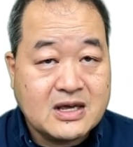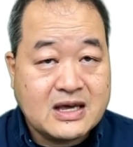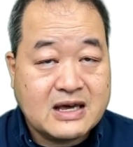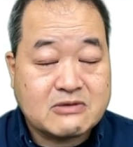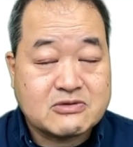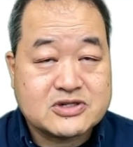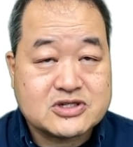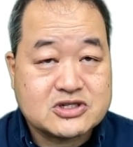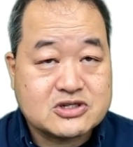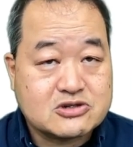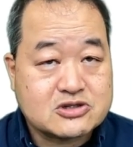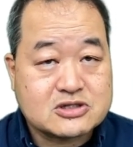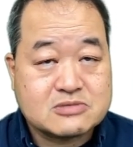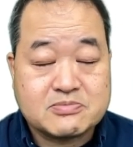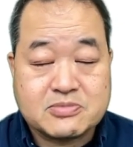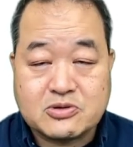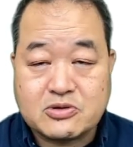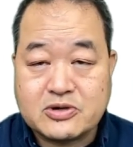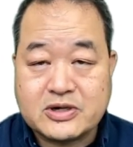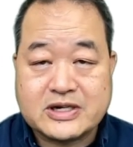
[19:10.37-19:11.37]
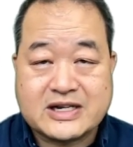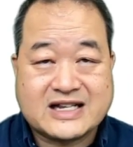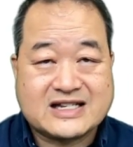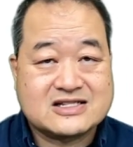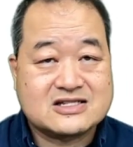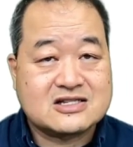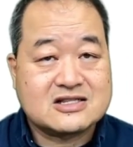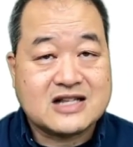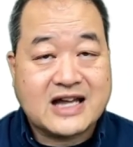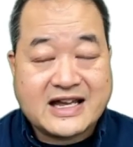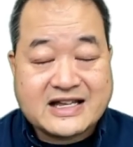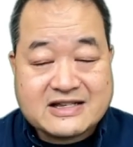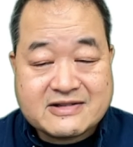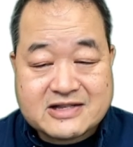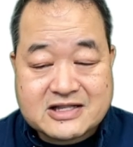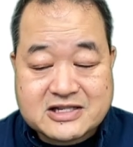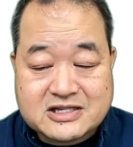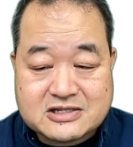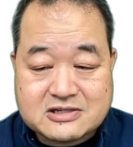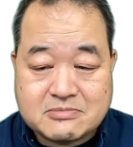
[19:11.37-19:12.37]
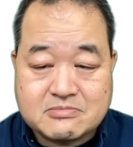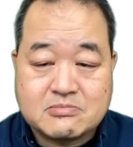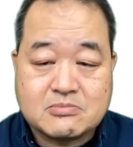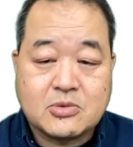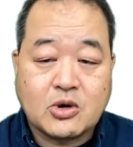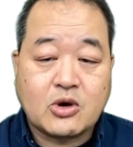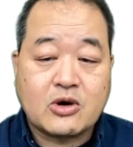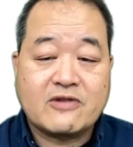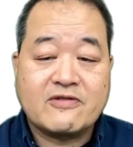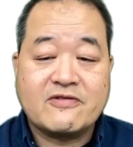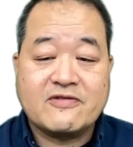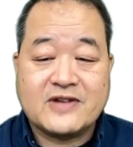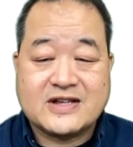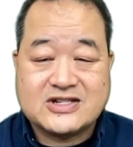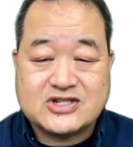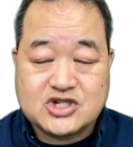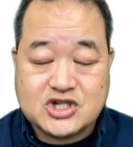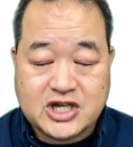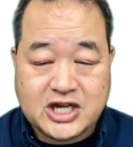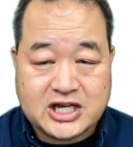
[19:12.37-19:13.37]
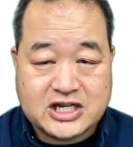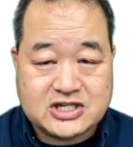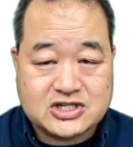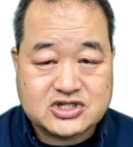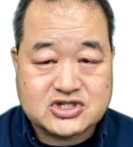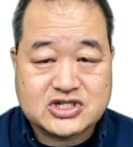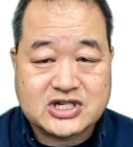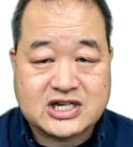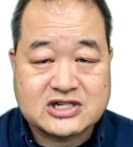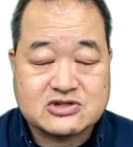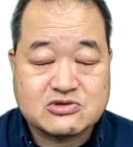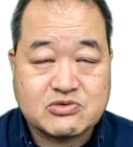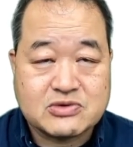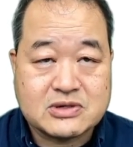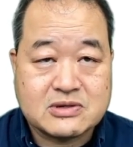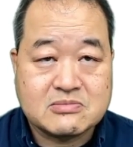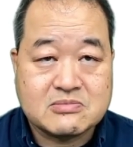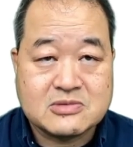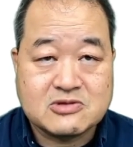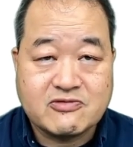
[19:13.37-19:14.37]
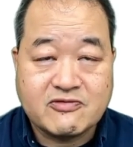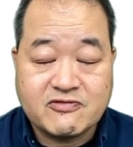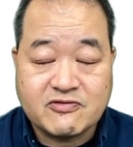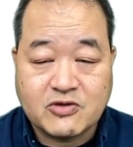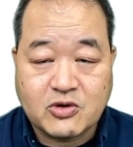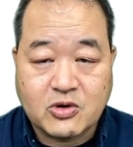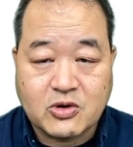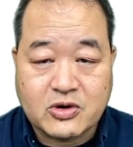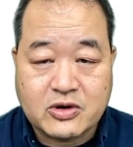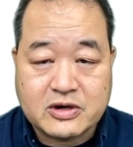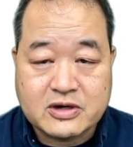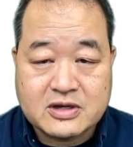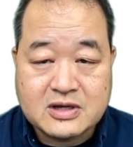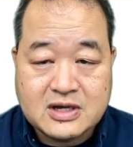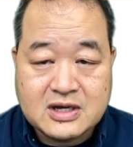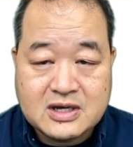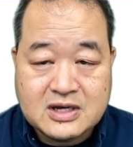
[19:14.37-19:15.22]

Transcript: and we're still exploring, and it's likely to morph and change as we move forward.